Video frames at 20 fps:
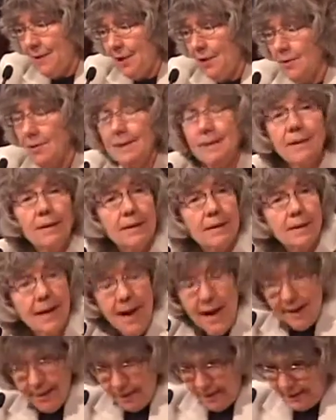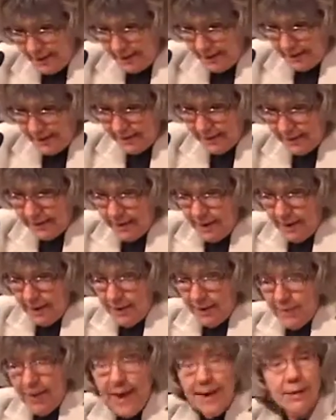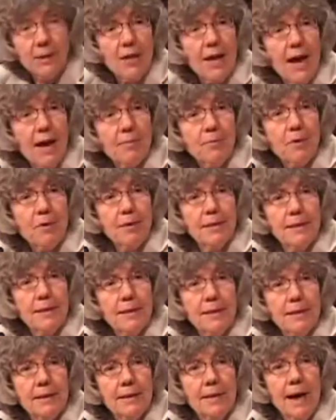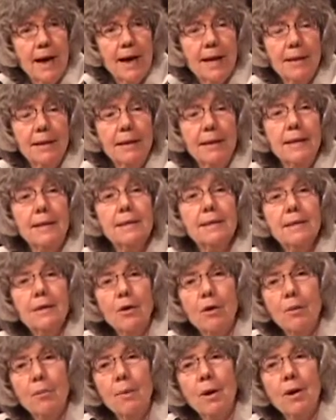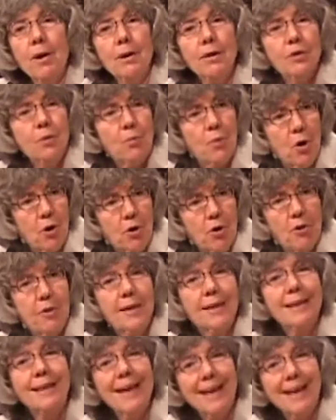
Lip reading: use in the title is, that chapter is entitled, Is There a Marriage Broker in